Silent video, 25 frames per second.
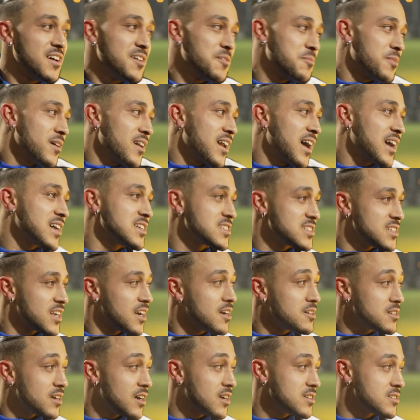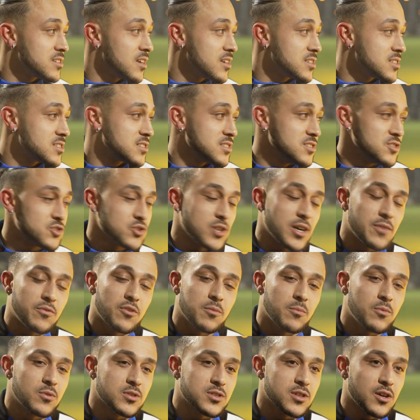But like I said, I just enjoy
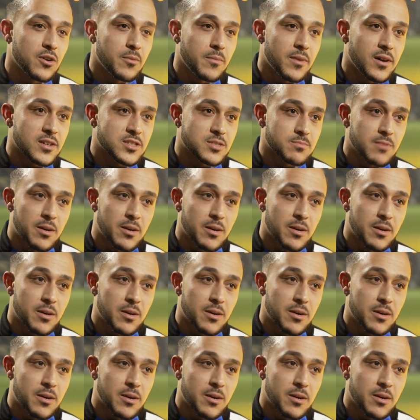football so much.